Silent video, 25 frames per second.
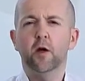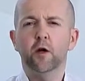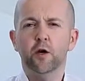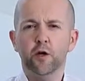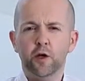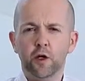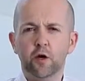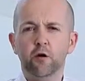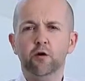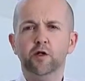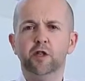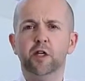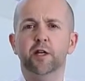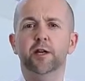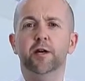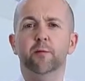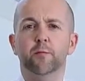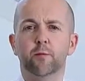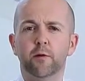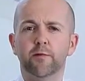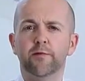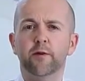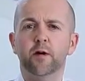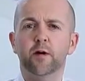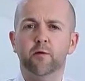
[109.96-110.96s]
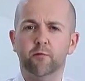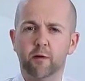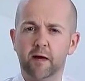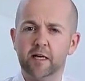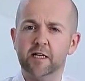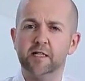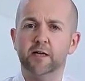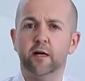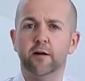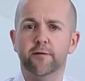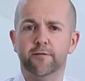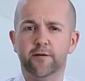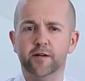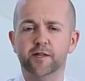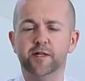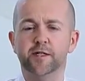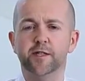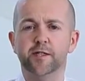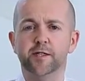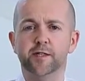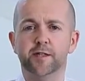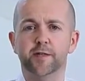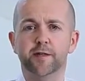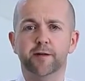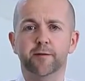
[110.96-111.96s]
usually with a greater
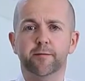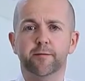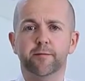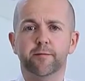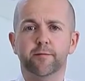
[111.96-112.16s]
efficiency.